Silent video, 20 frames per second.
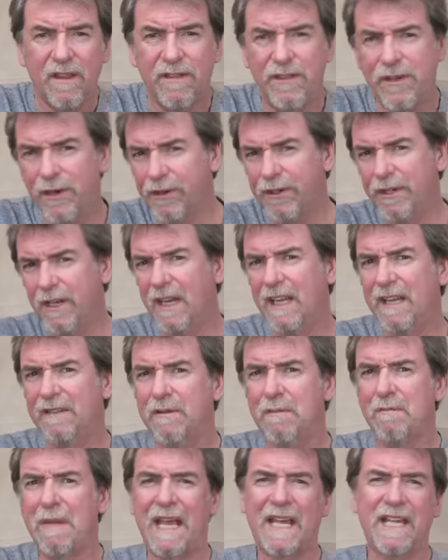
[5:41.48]
The
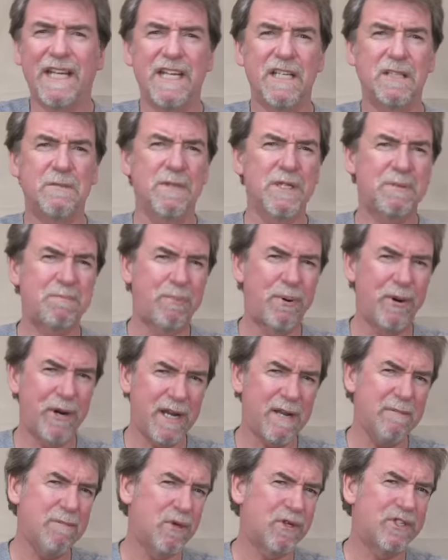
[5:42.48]
underlever mechanism is
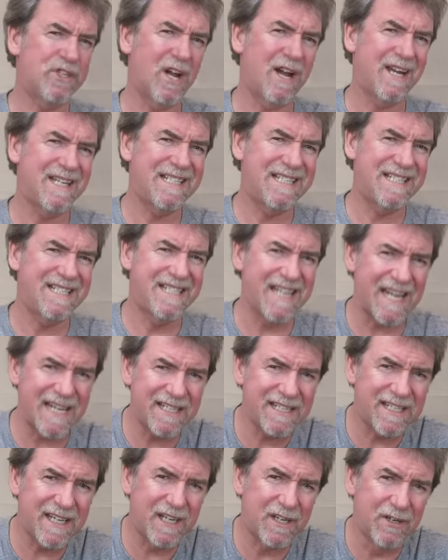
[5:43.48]
pretty much
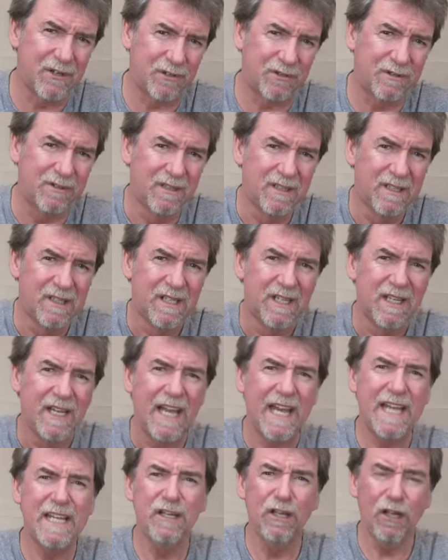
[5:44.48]
identical
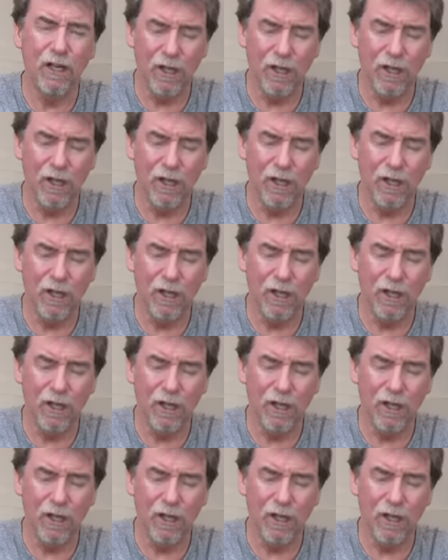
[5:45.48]
in